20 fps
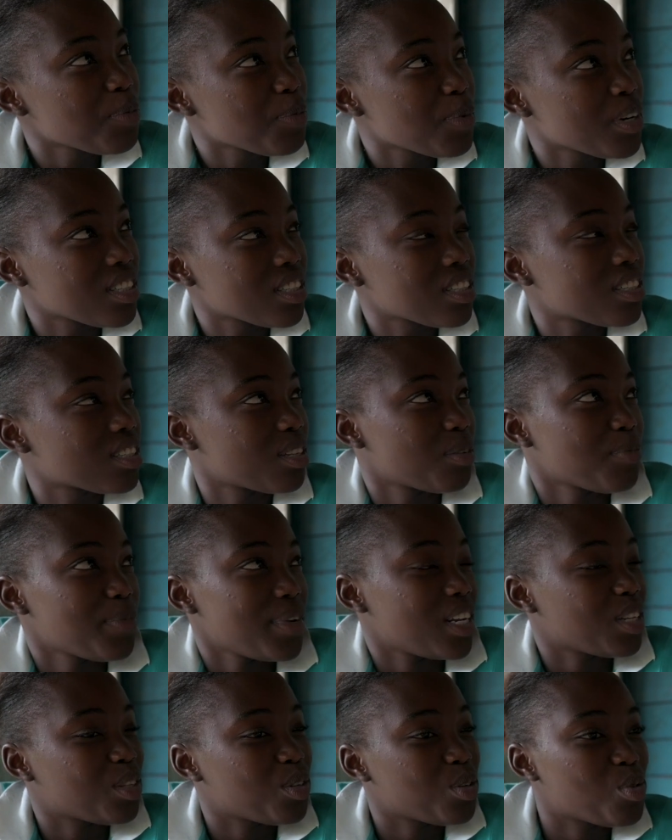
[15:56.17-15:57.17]
But
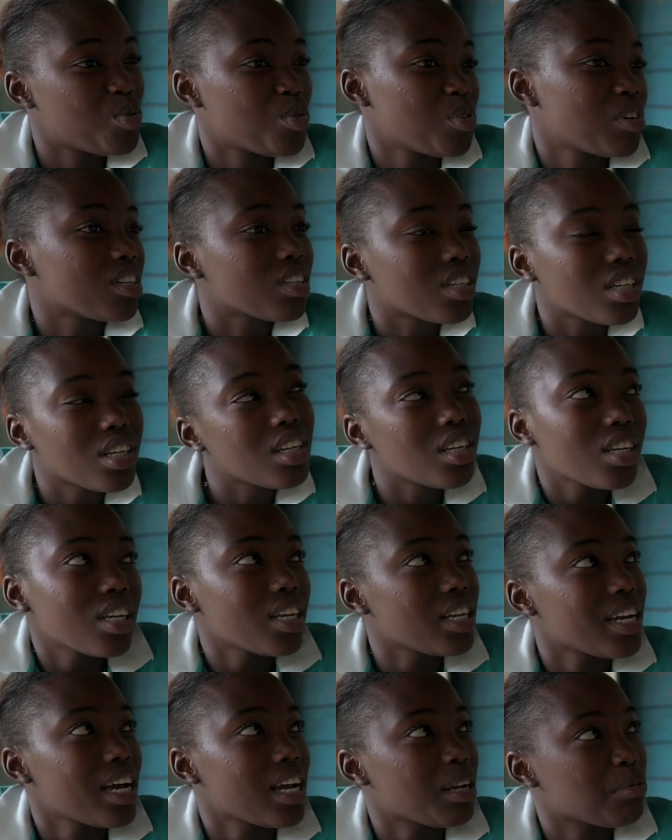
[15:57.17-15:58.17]
I'm not too
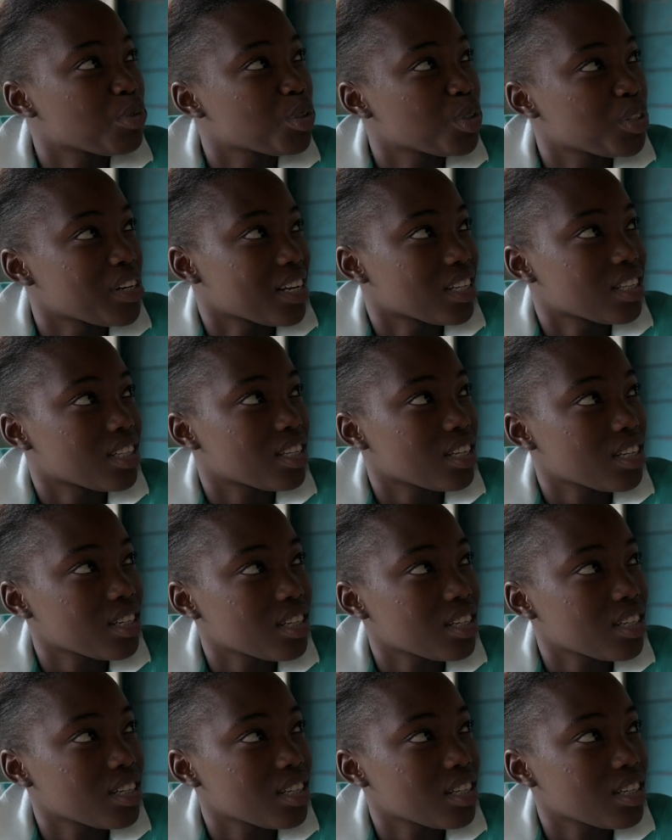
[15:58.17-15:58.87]
in him to that.